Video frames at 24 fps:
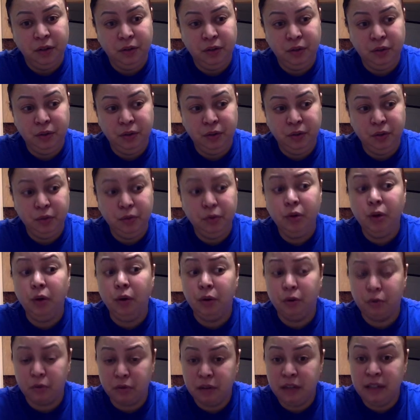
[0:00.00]
you
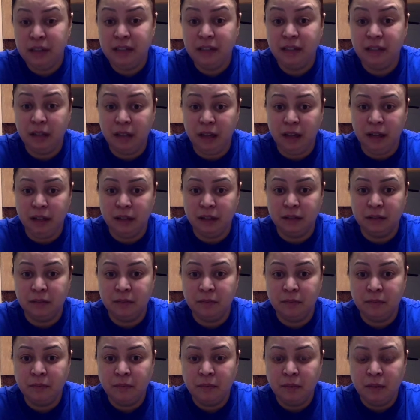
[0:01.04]
go insane.
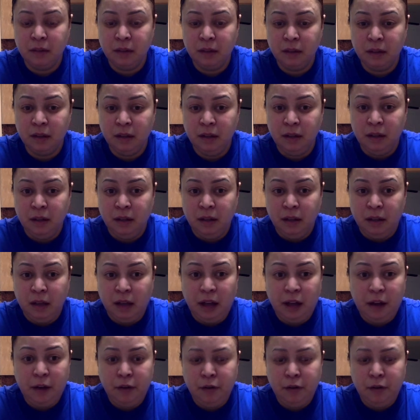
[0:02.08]
I